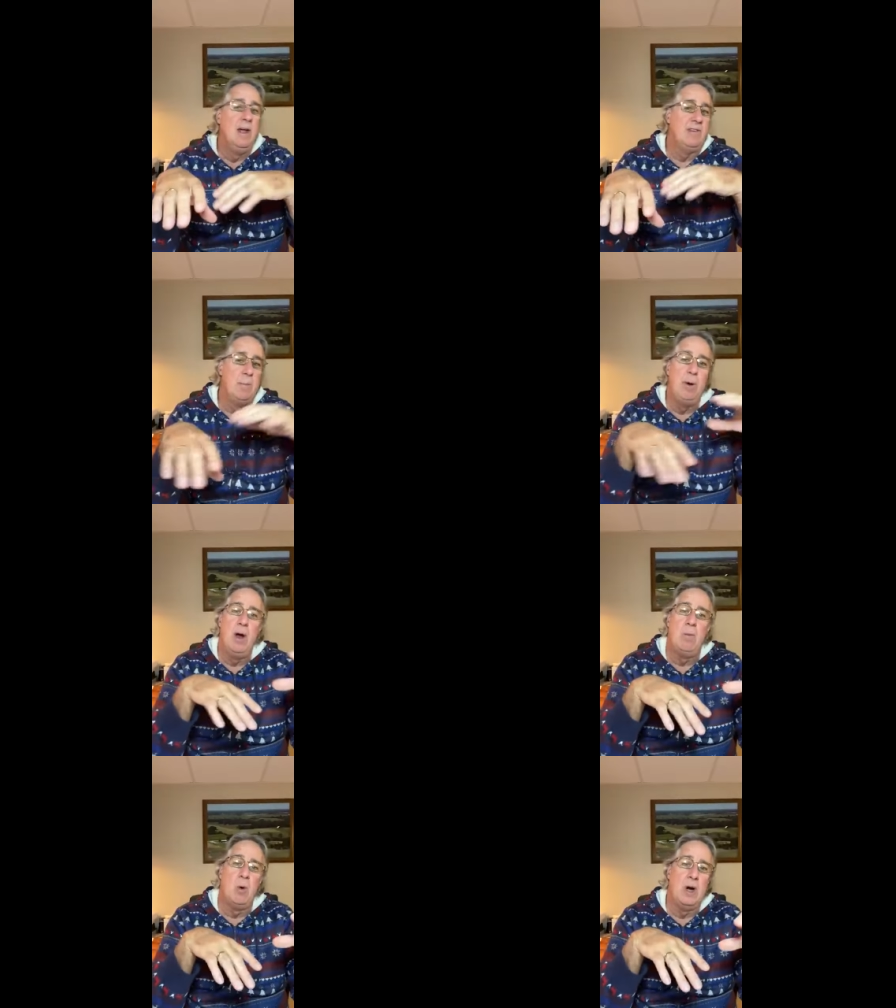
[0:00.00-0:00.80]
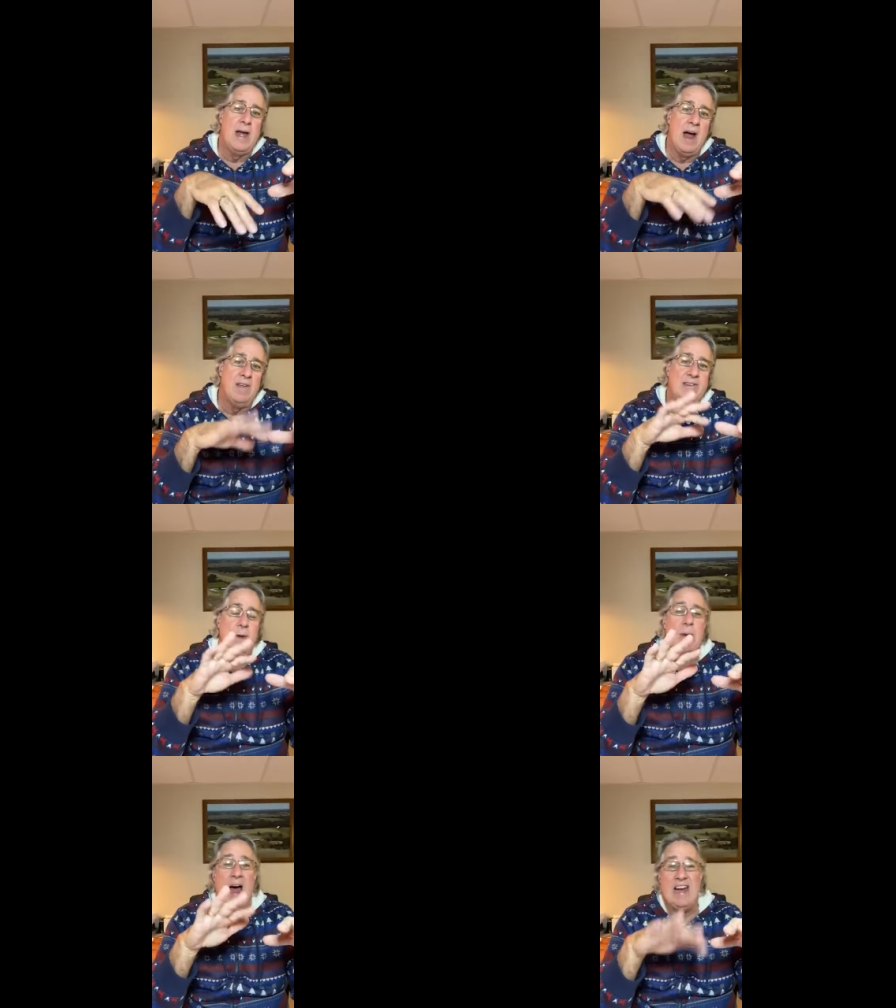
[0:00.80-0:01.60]
As I put on more
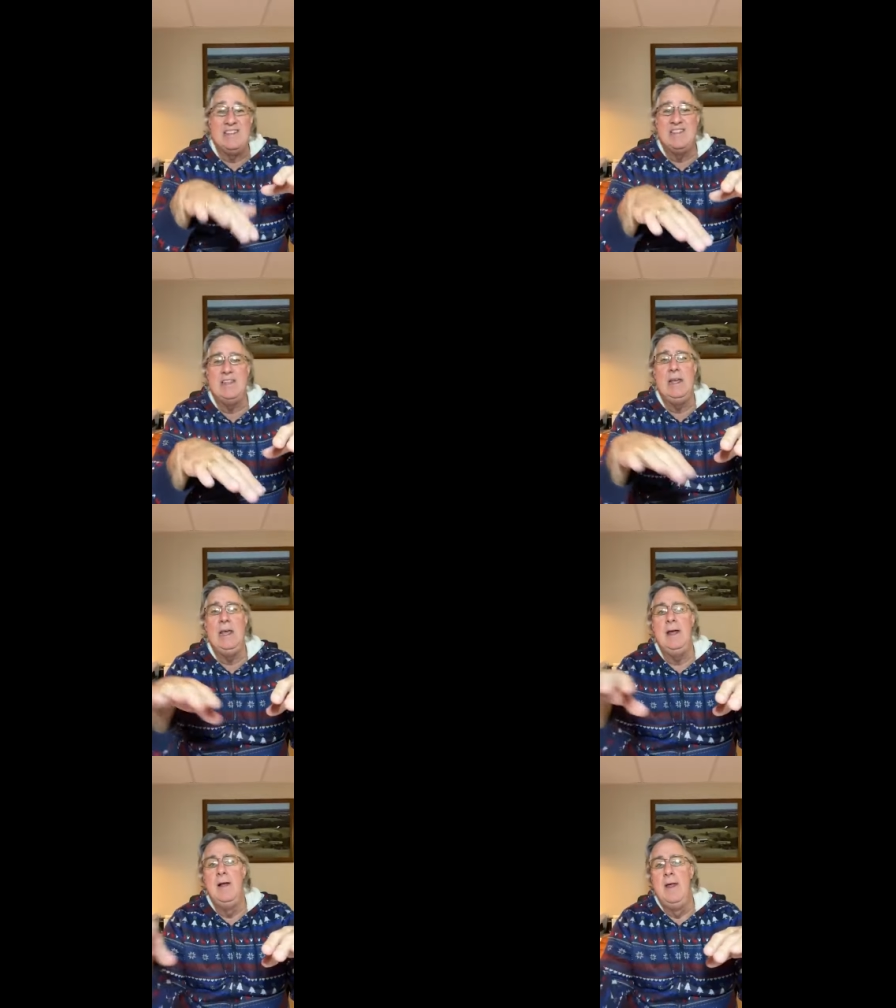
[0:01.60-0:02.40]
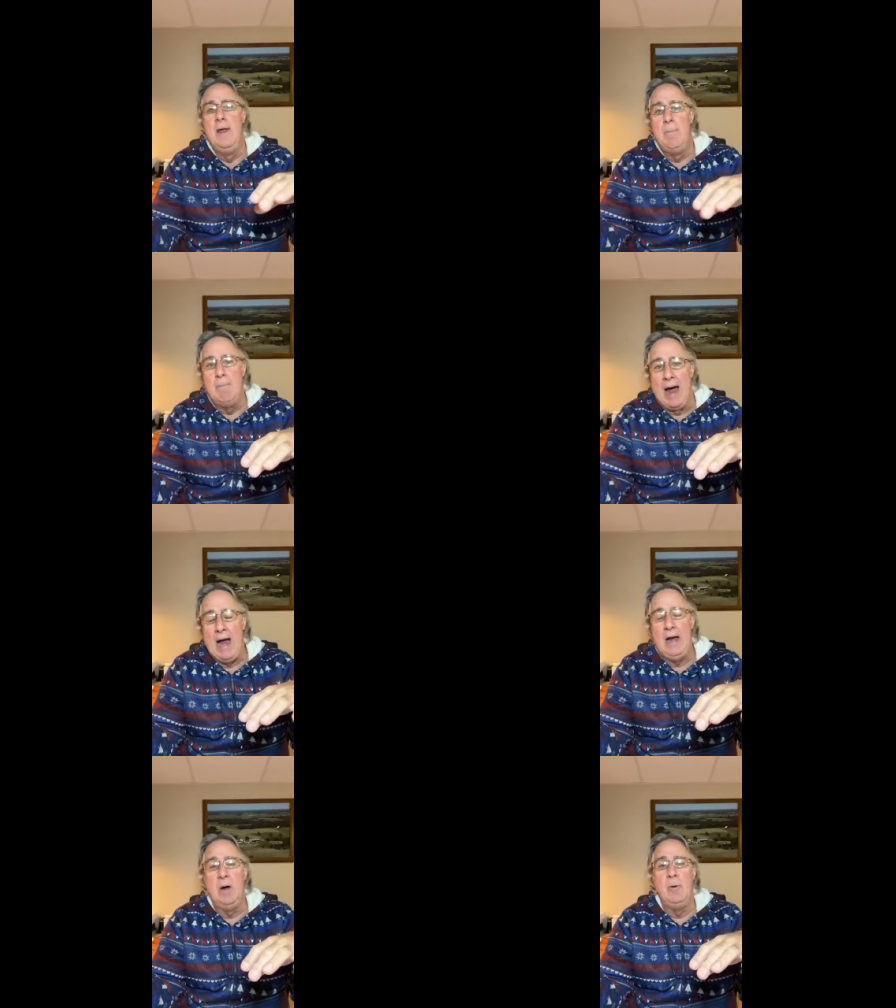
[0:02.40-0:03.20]
calcium, I see
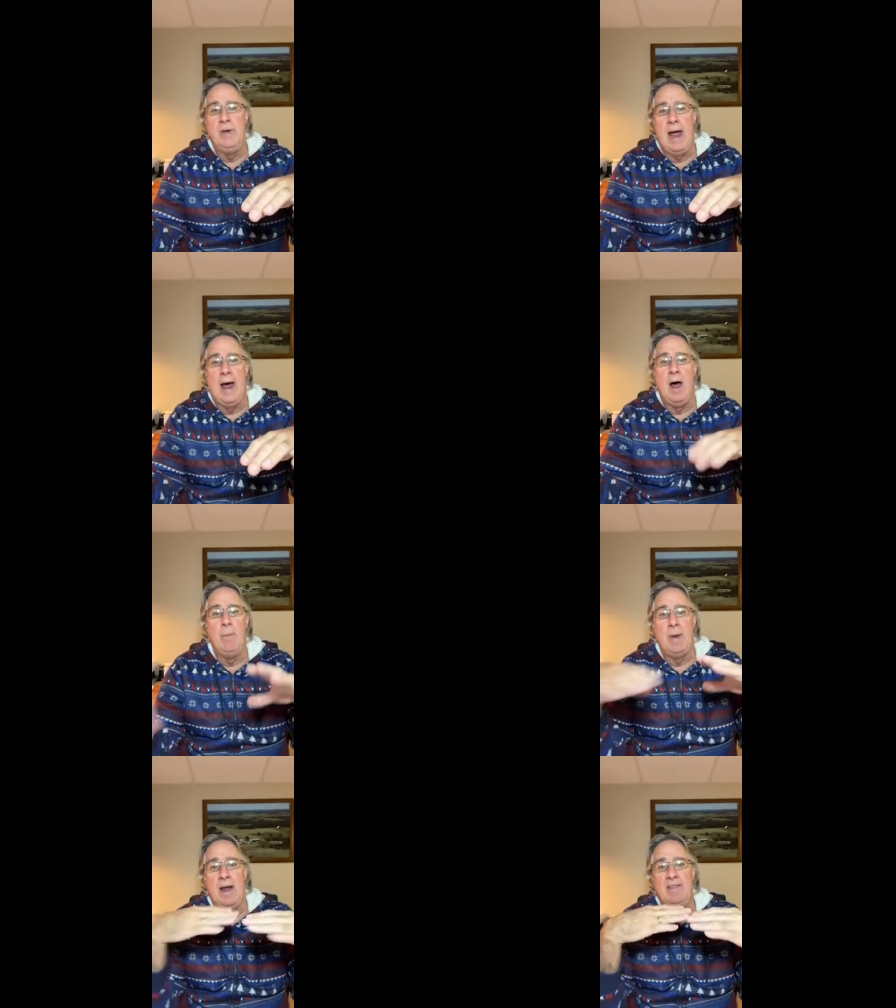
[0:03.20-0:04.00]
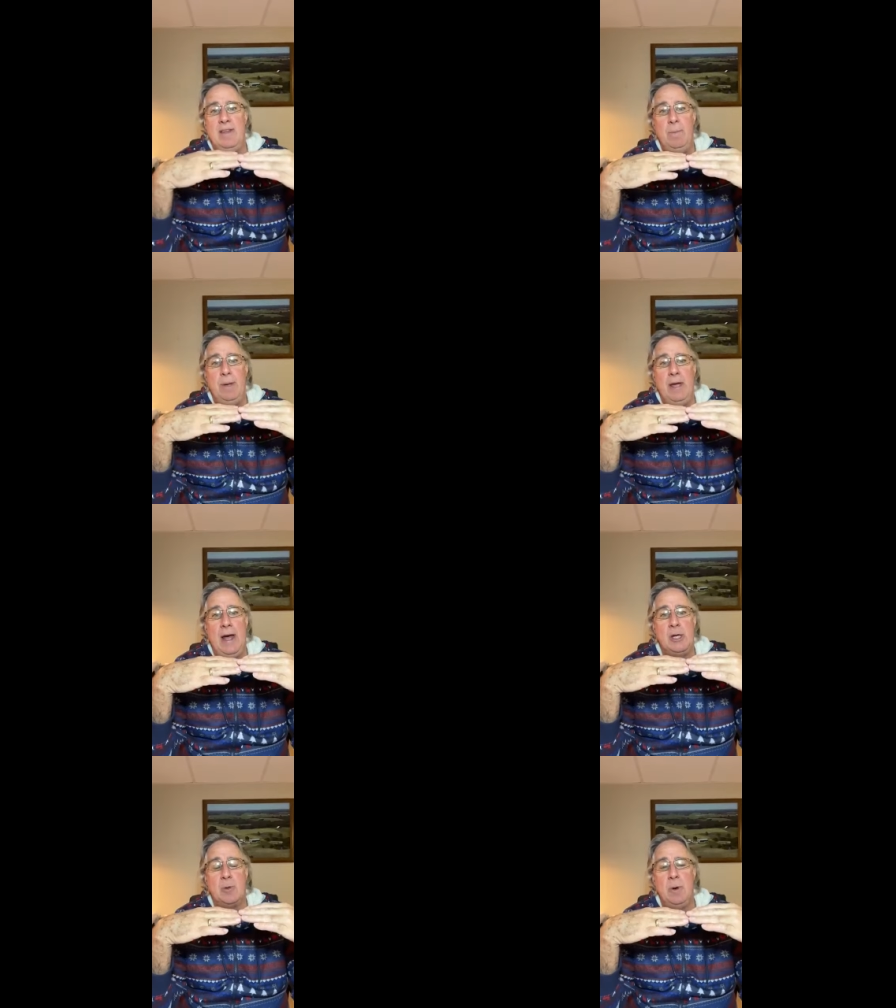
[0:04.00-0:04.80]
mag go down, but I see
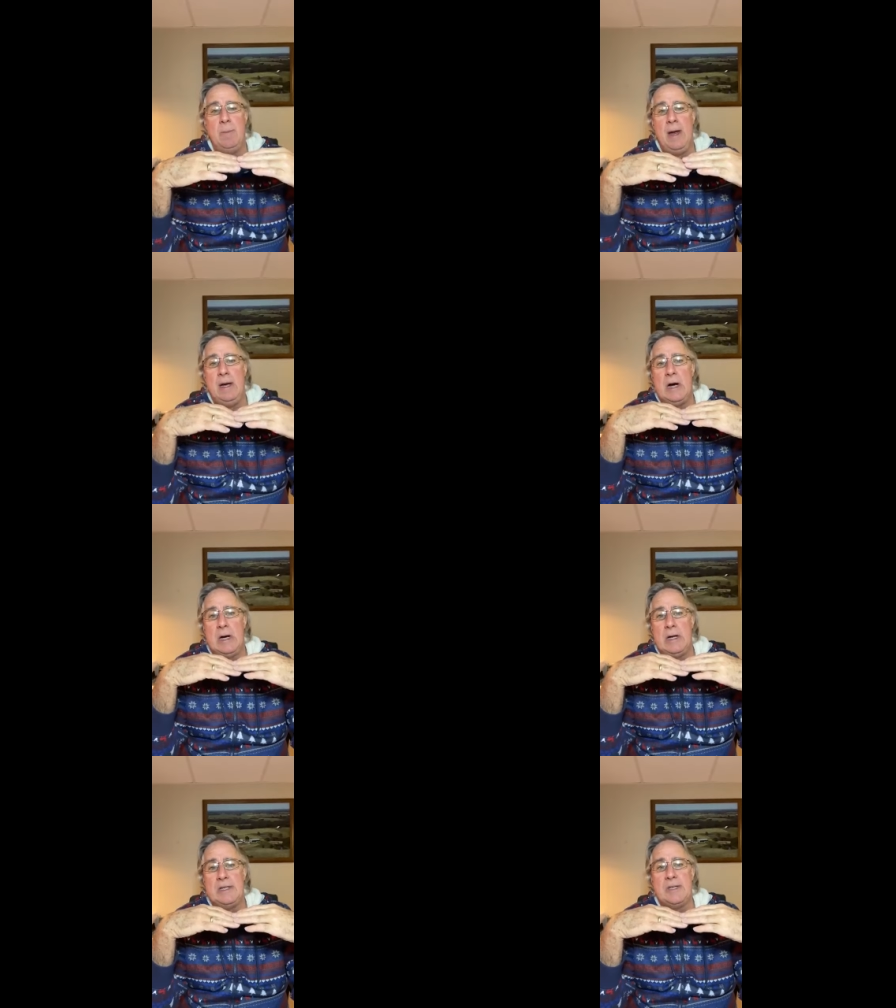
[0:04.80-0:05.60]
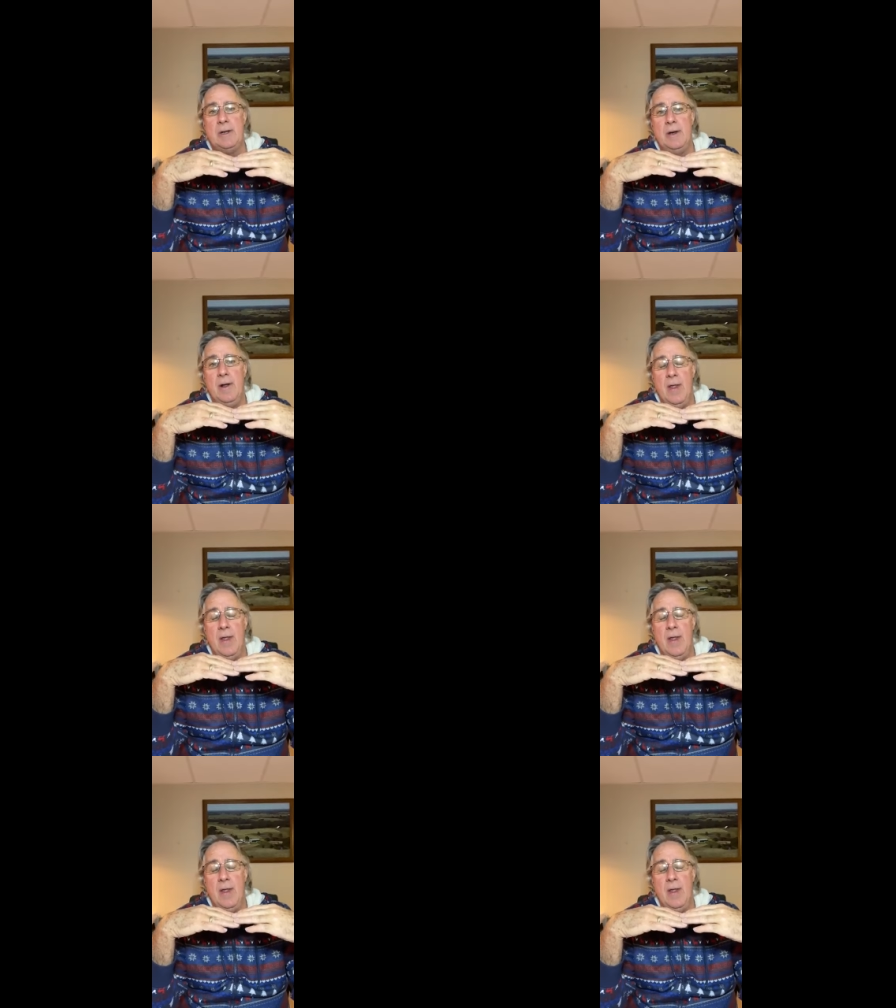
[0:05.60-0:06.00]
pH remain constant.